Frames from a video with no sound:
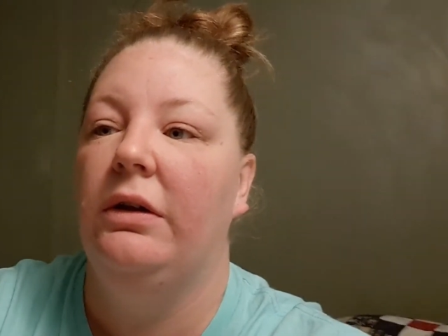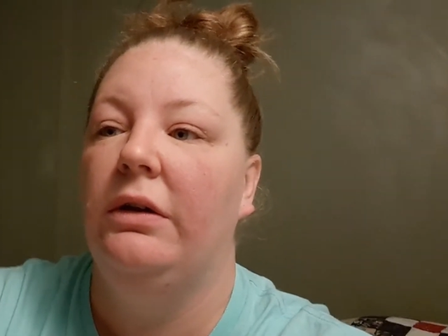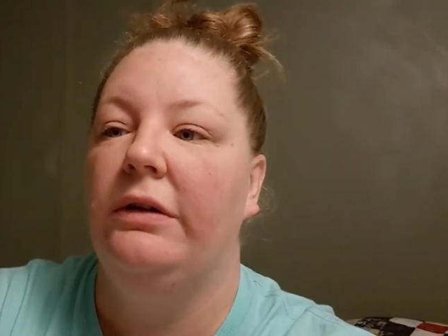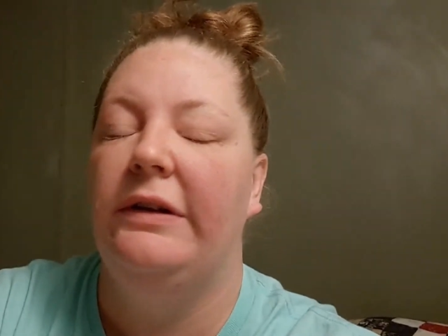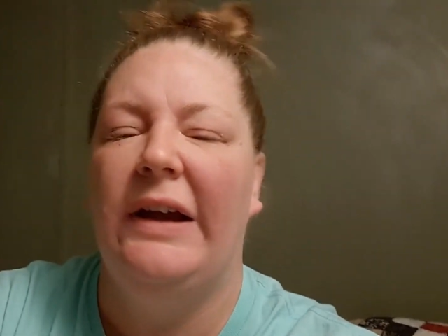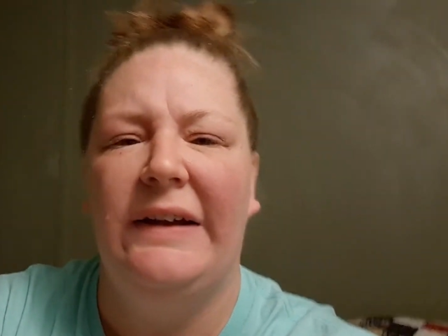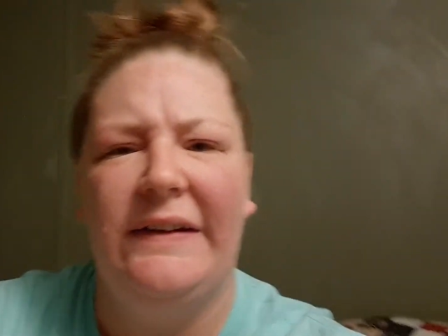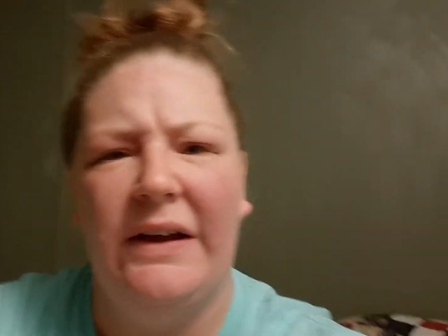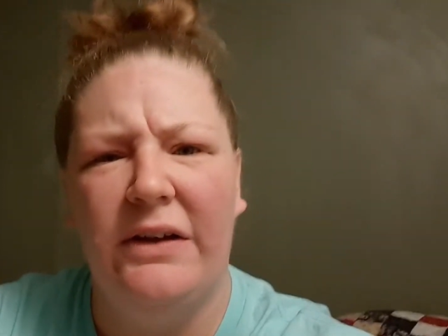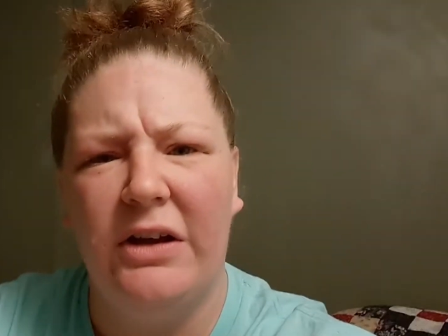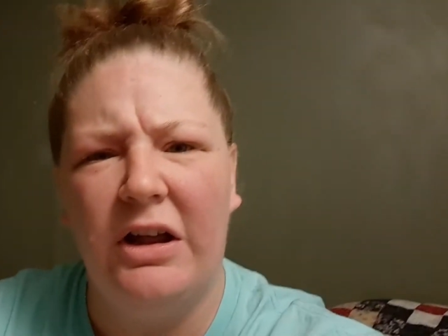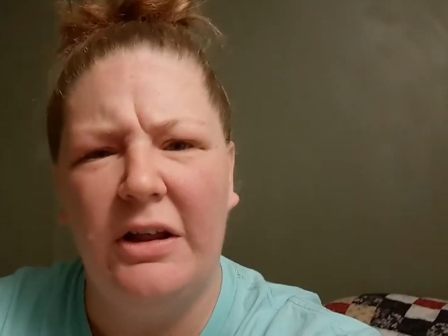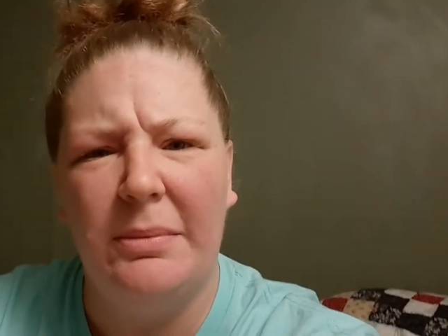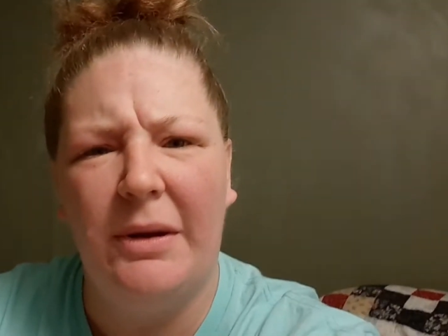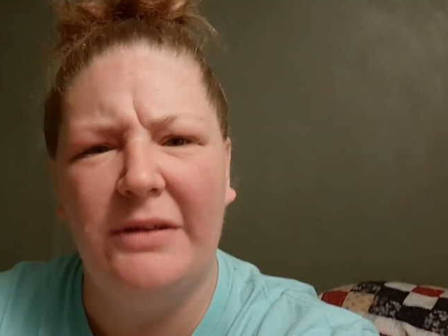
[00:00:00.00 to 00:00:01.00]
Did I tell
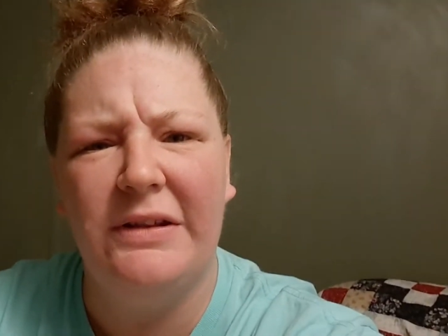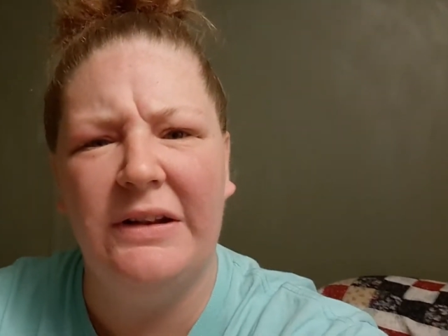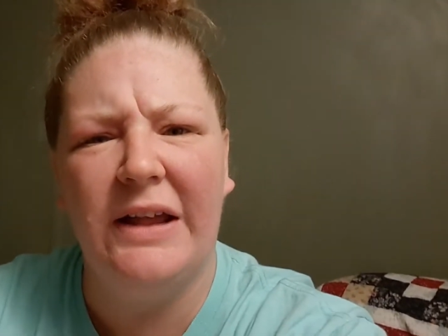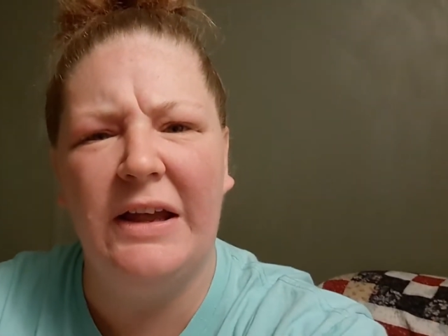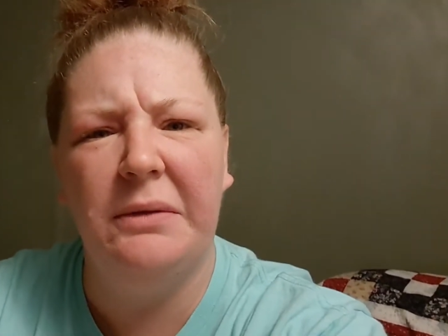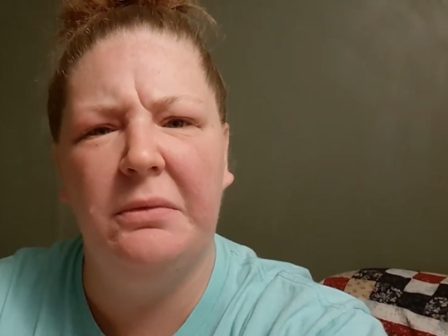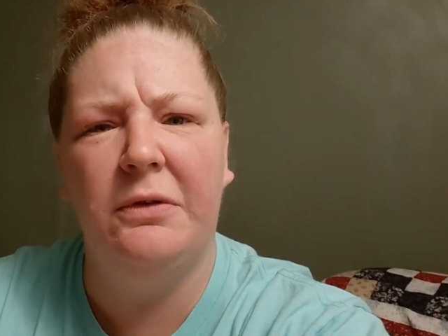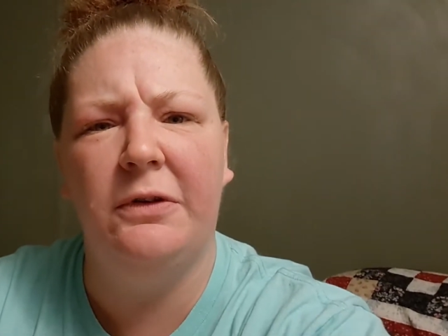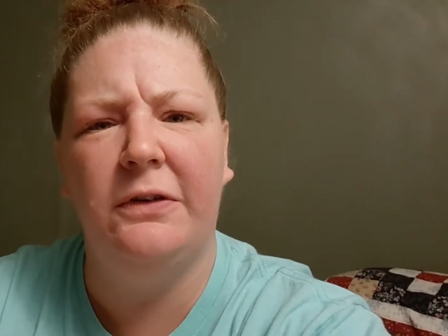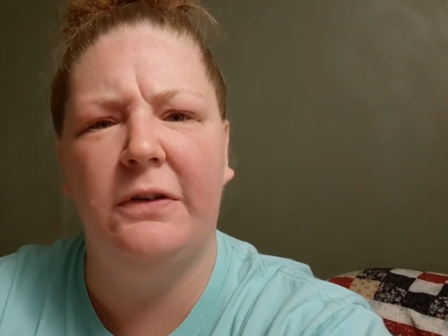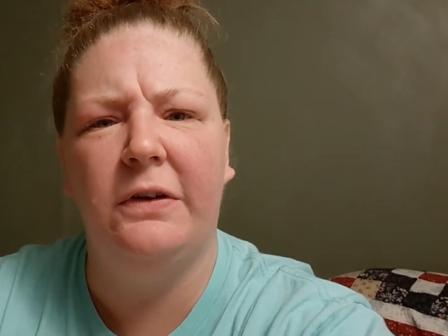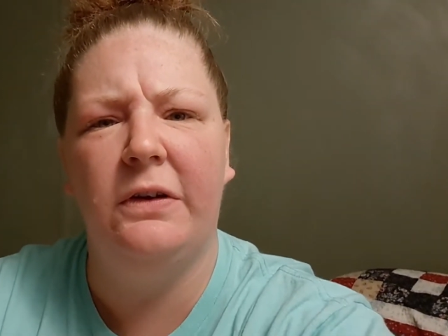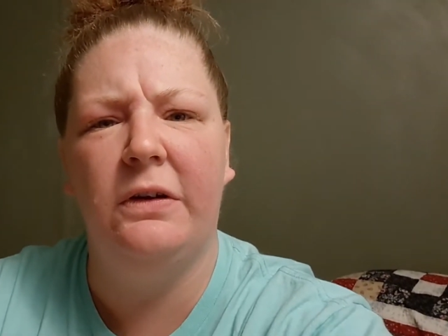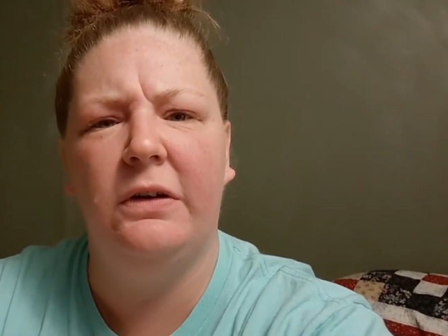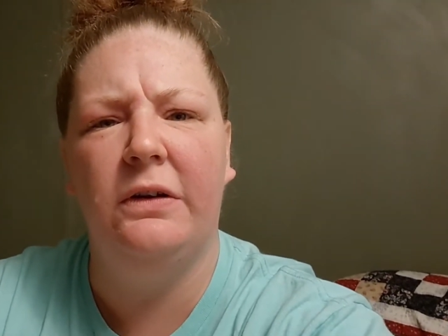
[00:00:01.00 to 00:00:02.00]
y'all about the
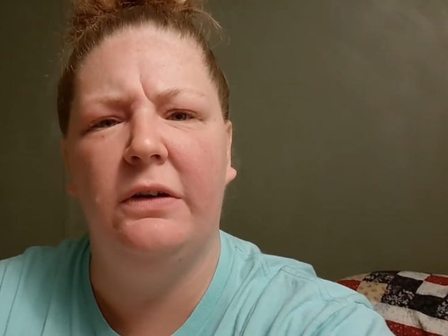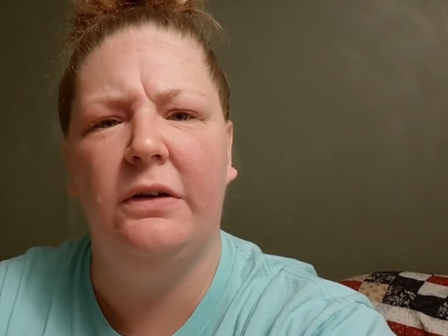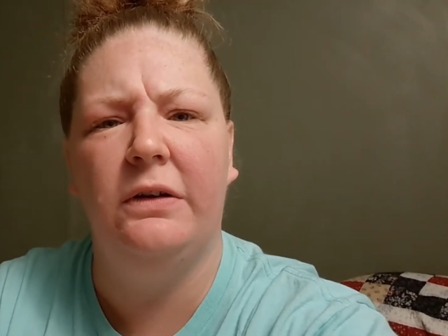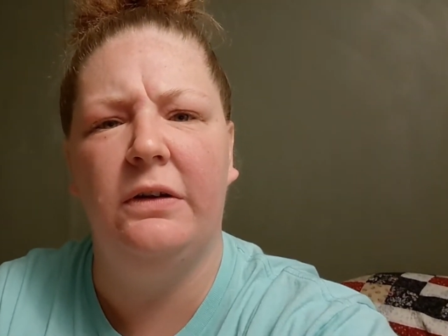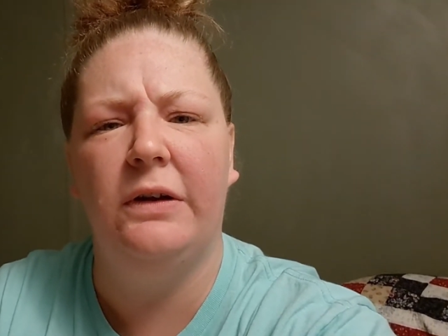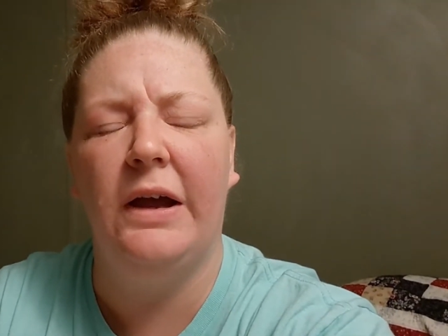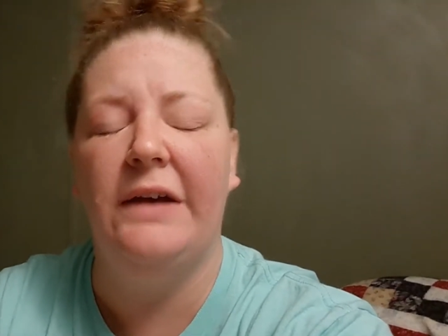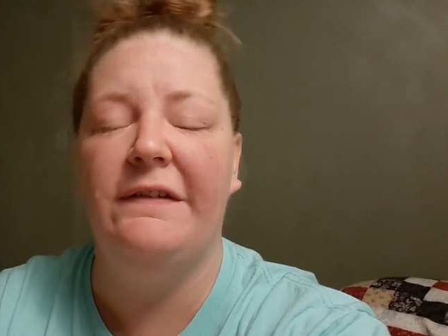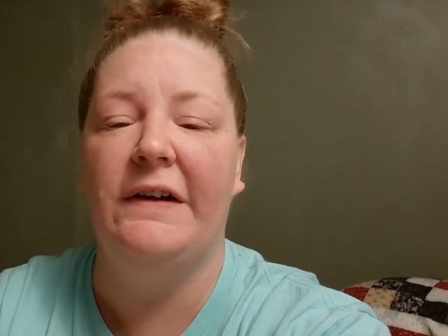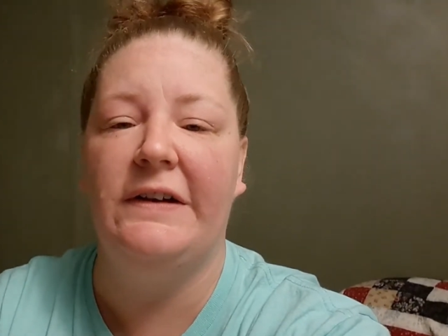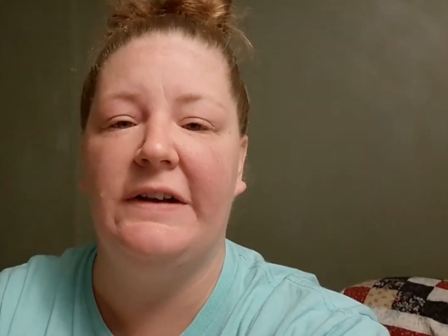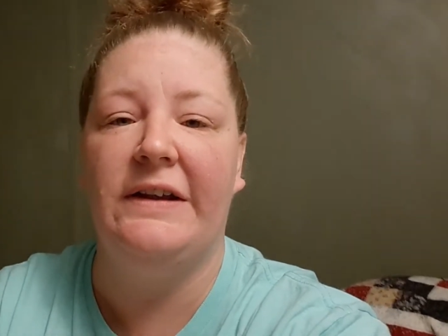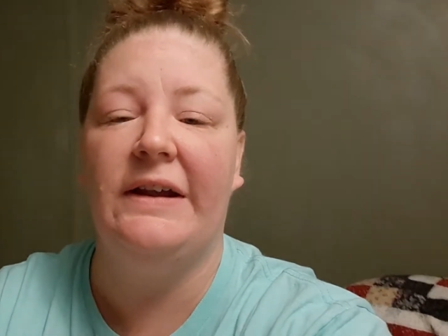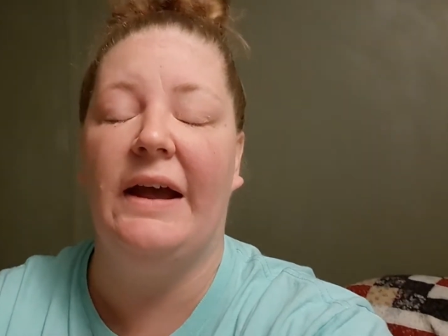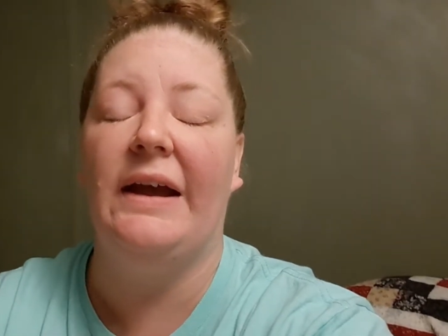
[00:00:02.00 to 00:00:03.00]
labels? If I
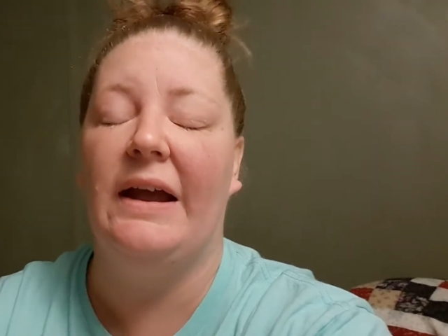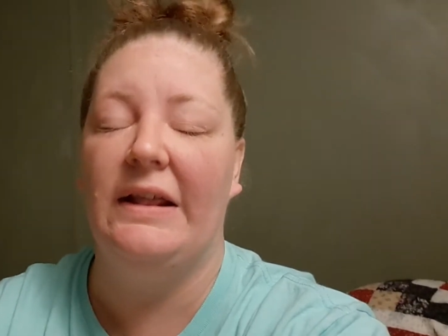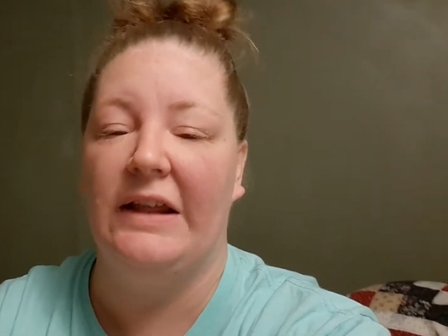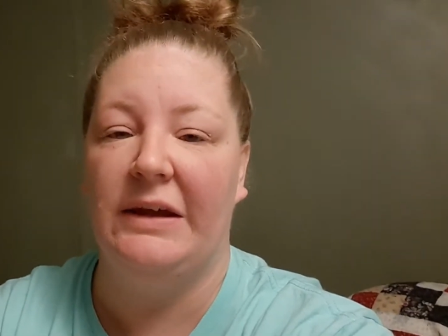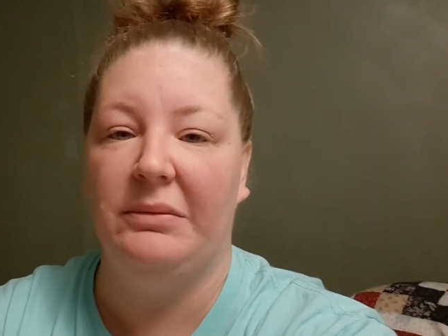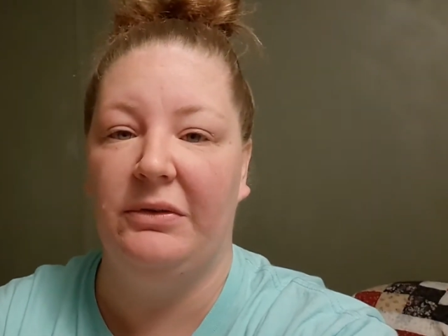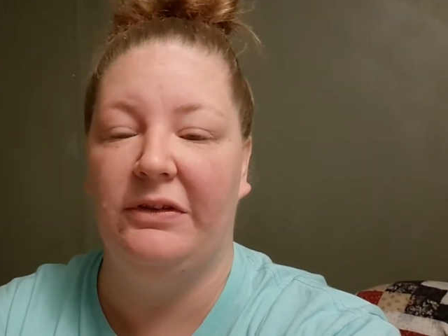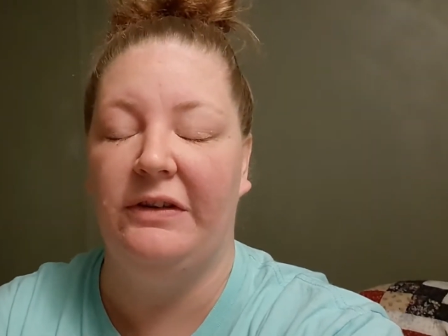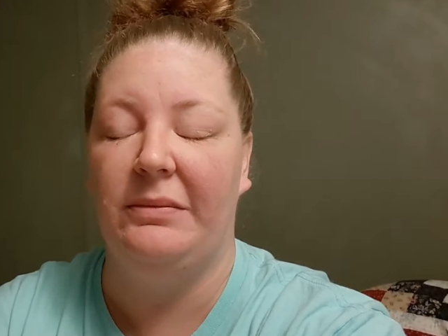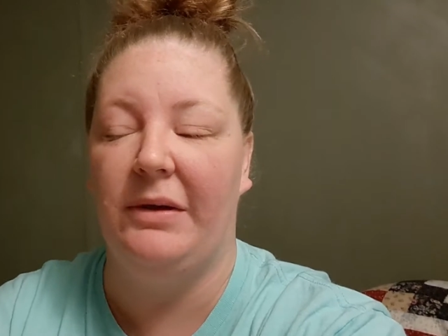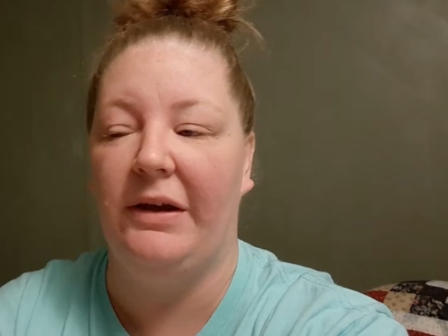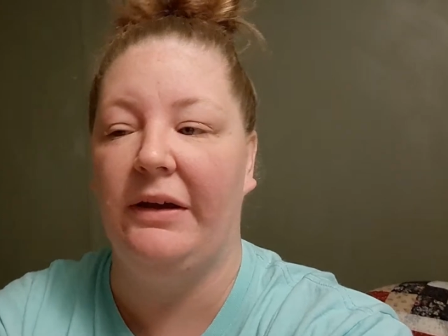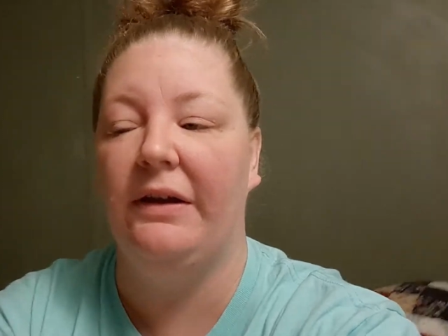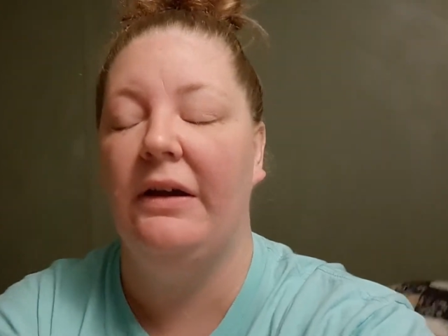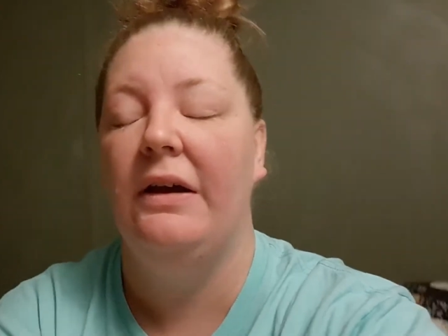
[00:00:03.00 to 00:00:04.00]
didn't, I got labels to make.